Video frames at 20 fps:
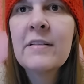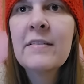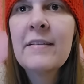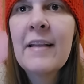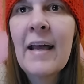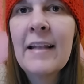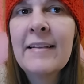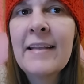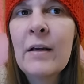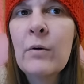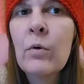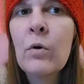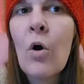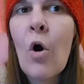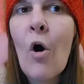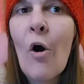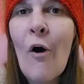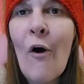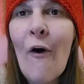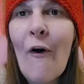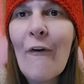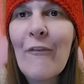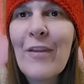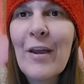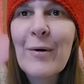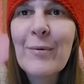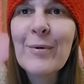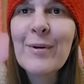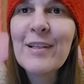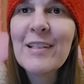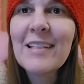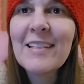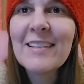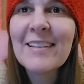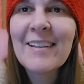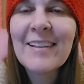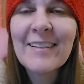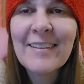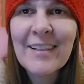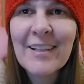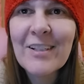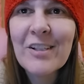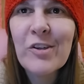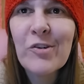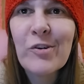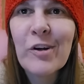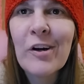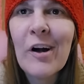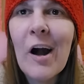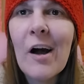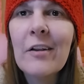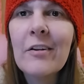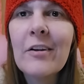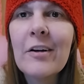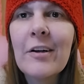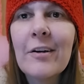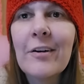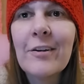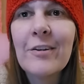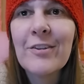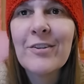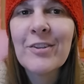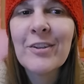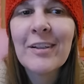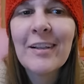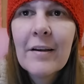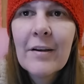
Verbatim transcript: that they were all, they were discontinued colors.